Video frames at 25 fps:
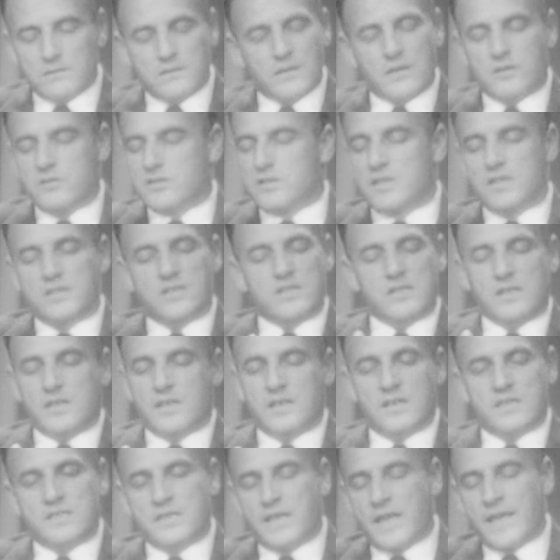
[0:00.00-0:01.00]
No such
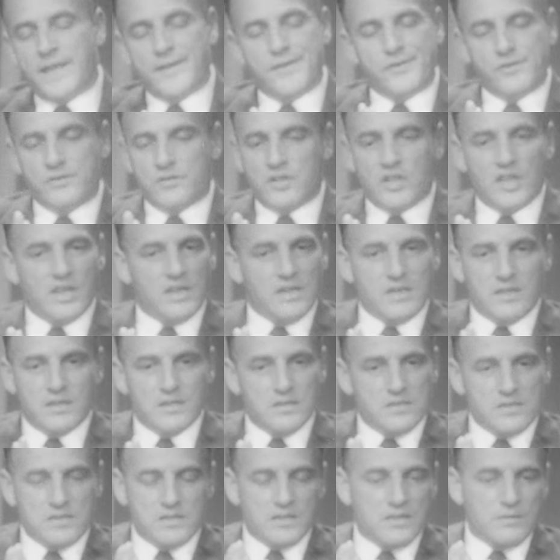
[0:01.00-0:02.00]
thing as
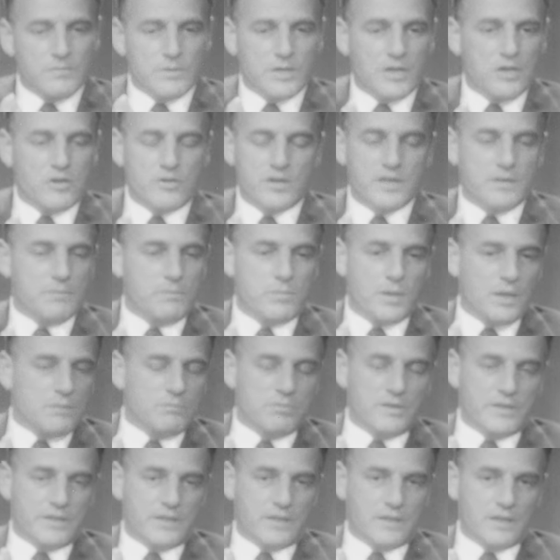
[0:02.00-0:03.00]
educating a cinema-going
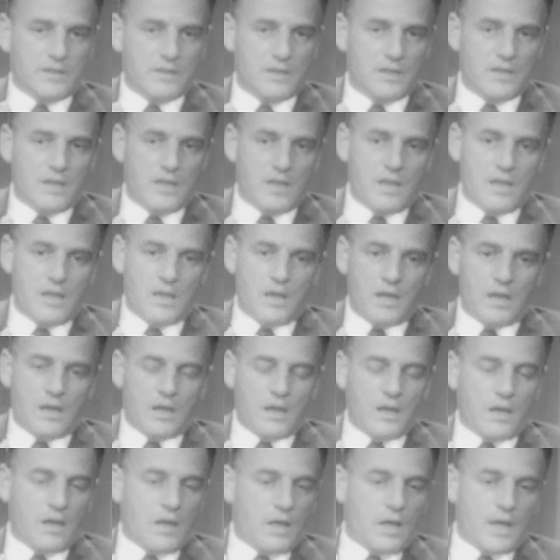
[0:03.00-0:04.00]
public.
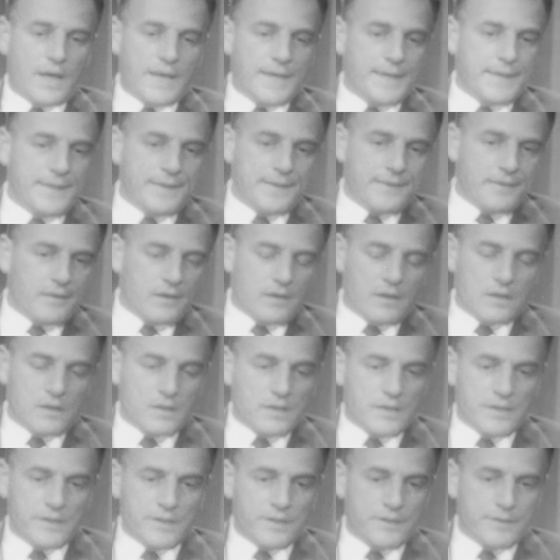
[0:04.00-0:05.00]
I
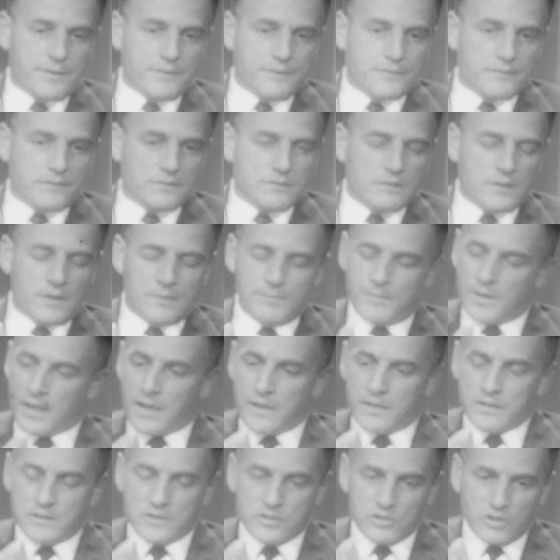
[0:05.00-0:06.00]
am
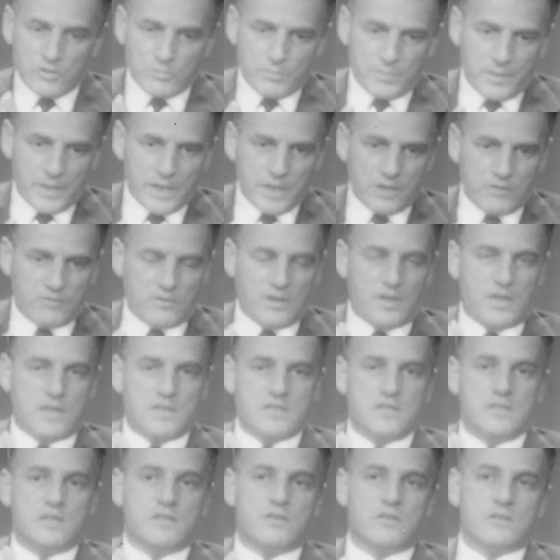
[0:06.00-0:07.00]
neither so
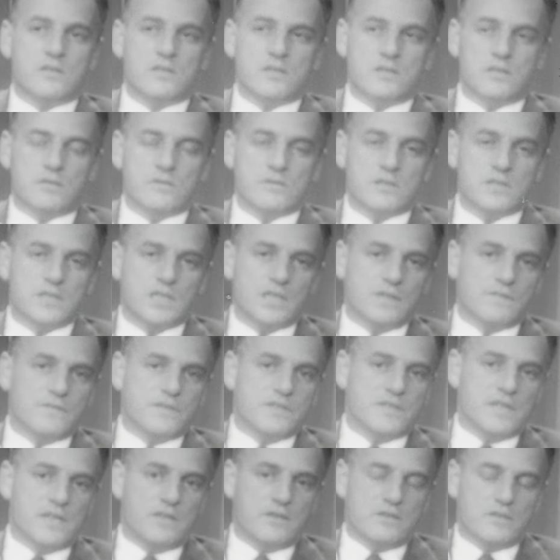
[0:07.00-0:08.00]
patronizing nor so
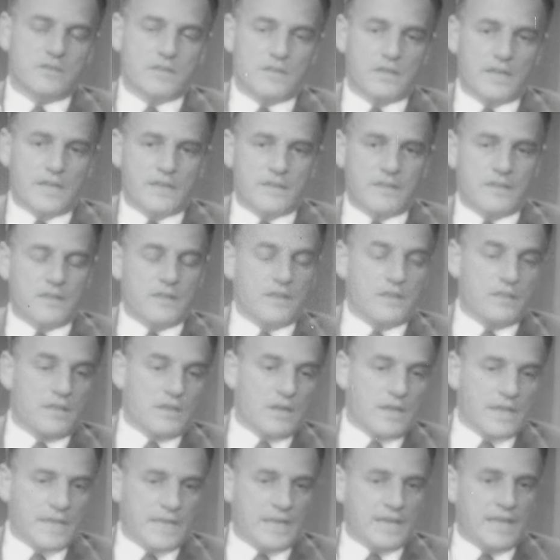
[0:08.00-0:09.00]
self-centered that I think
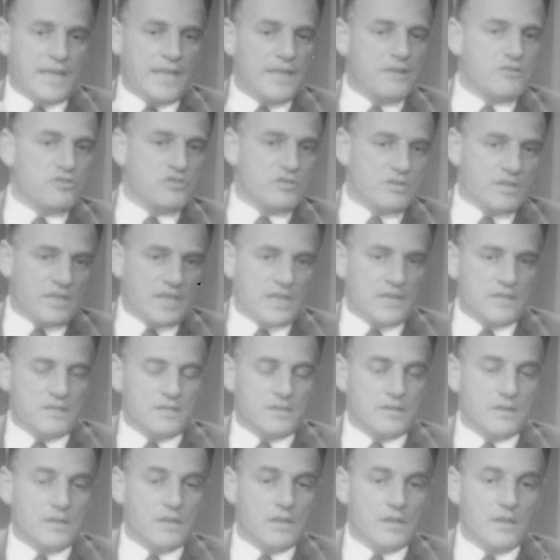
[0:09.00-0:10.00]
that I can
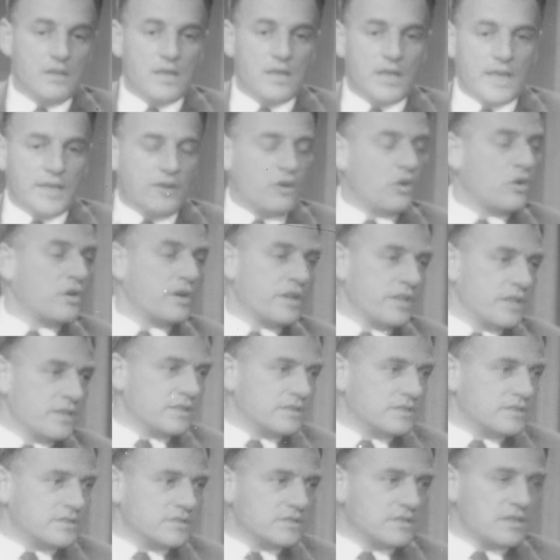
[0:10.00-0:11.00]
educate an
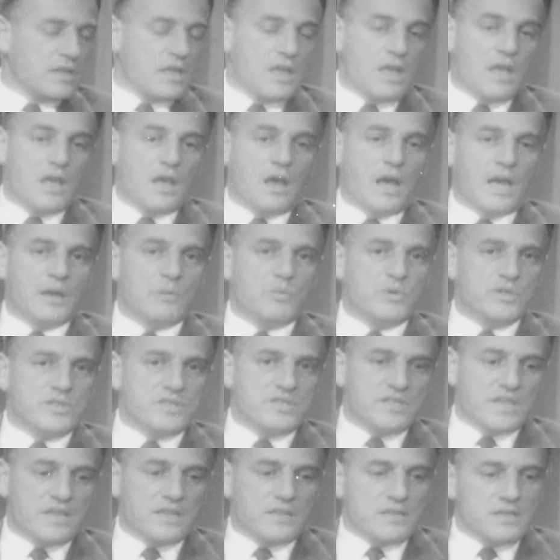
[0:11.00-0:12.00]
audience. I
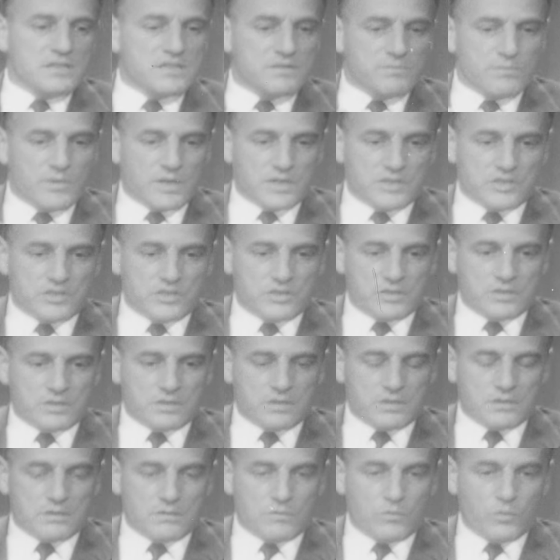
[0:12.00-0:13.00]
would say this
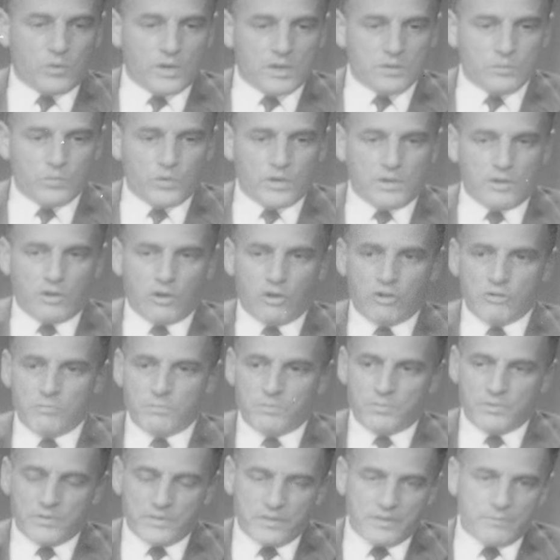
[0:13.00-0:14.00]
much. One would
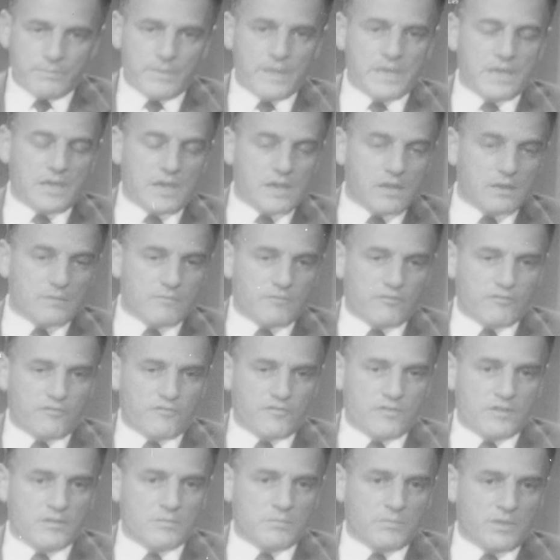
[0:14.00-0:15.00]
hope with the making of a
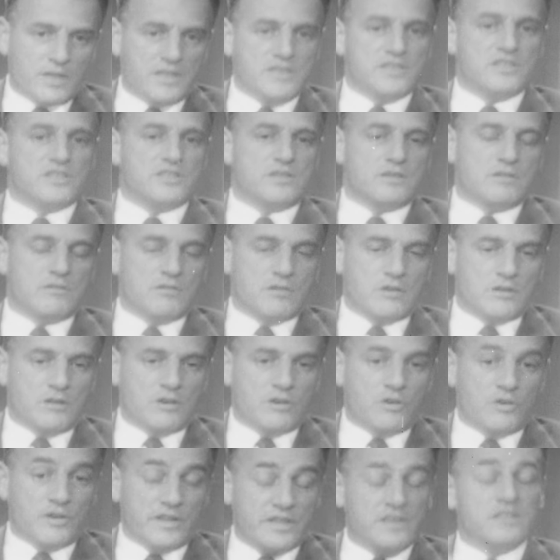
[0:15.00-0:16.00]
film like
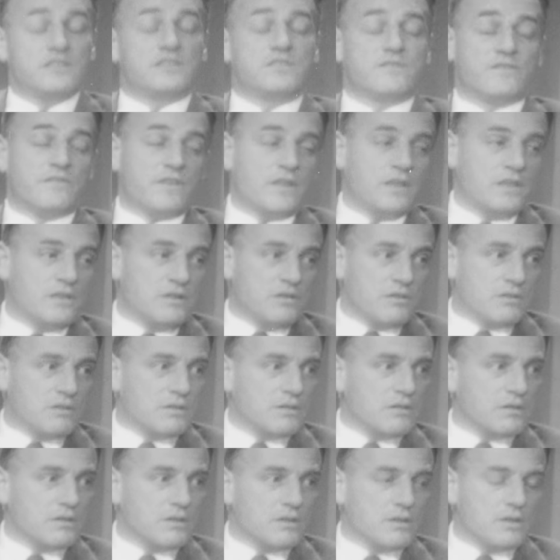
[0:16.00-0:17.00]
Cyrano in its failure,
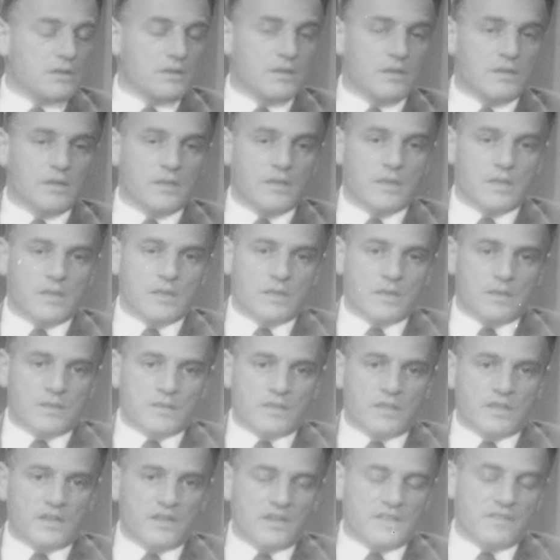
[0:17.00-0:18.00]

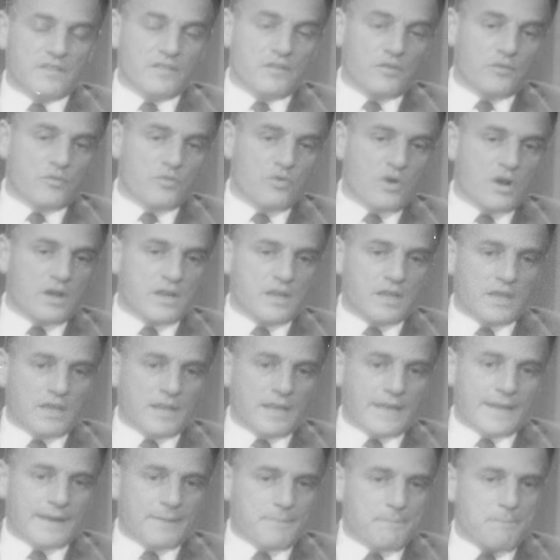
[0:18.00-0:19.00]
that in the
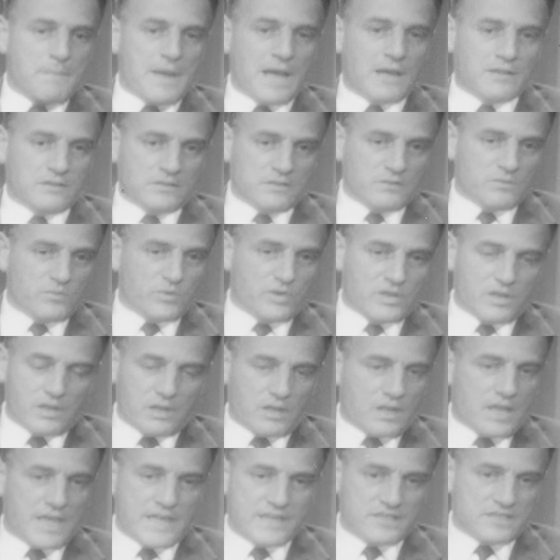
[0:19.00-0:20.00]
running at a mountain with a
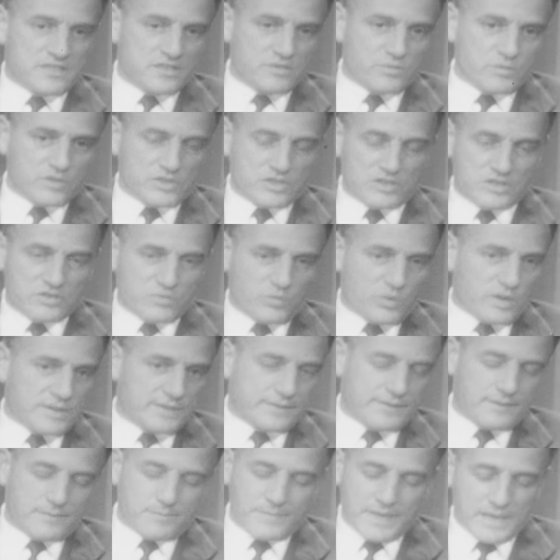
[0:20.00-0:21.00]
lance, which is
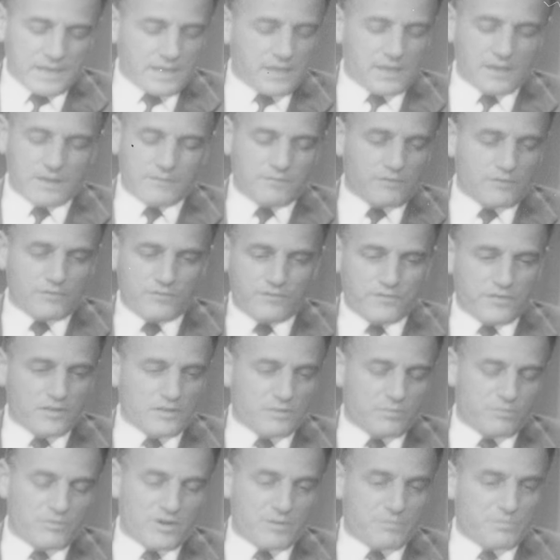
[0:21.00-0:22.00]
what the making of a
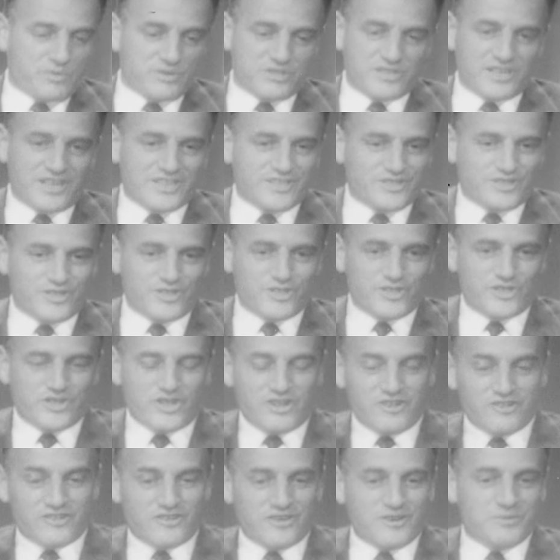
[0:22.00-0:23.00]
film represents in
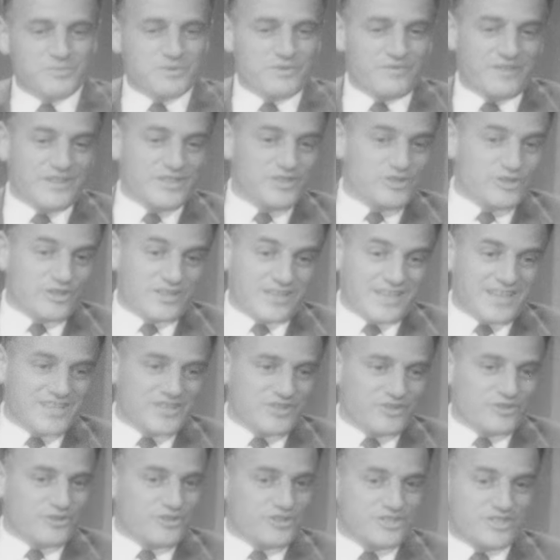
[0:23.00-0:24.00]
terms of
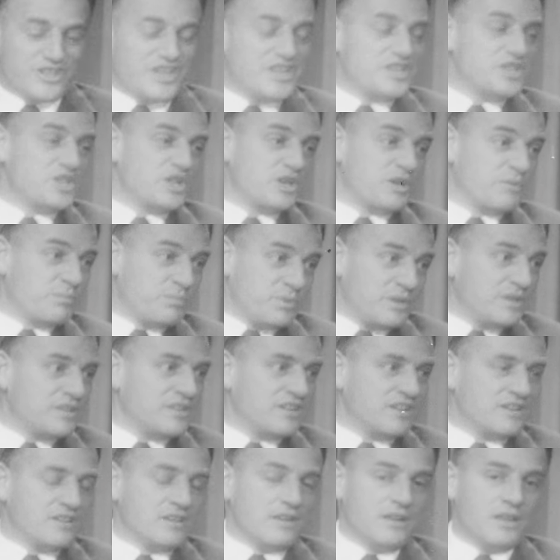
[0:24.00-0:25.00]
education or changing
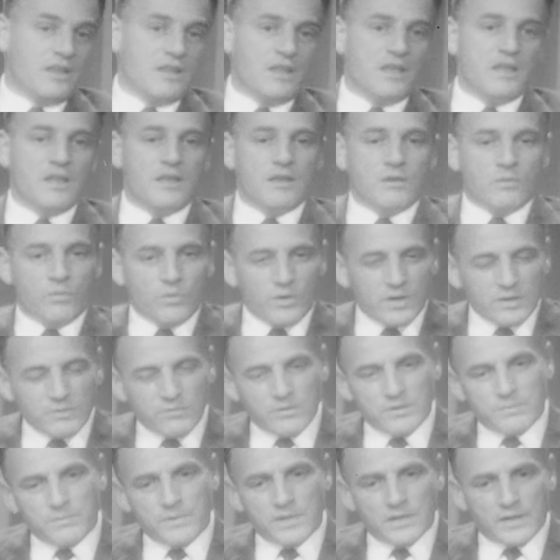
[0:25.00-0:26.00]
opinion, yes.
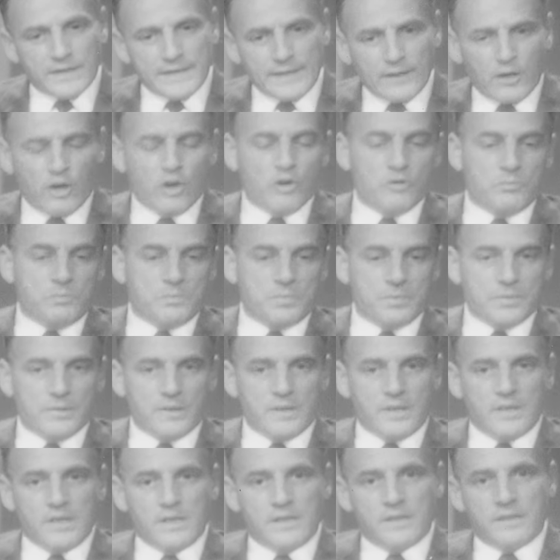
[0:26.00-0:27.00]
One would merely hope
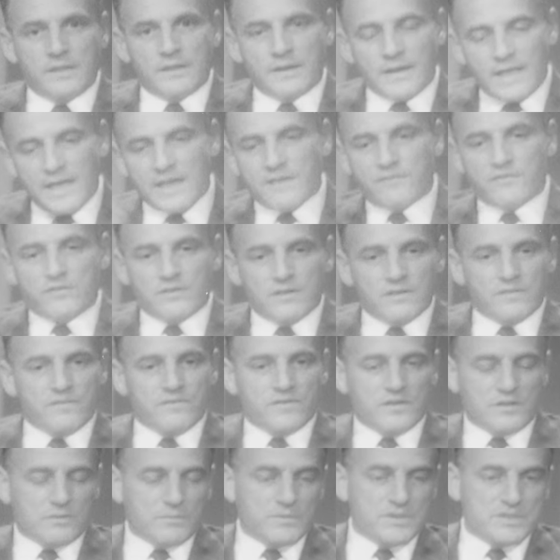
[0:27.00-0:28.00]
that after the
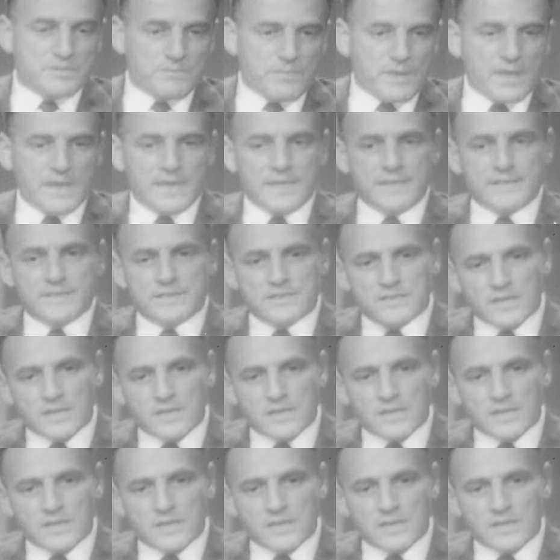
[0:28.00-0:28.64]
film is made,